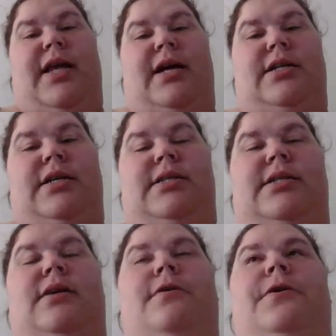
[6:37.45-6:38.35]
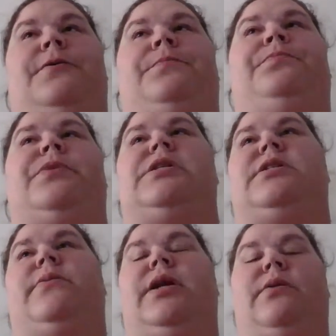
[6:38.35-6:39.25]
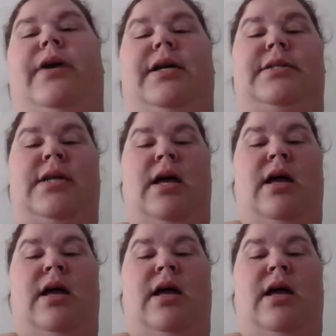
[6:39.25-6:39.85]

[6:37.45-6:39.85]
that does. So anyways,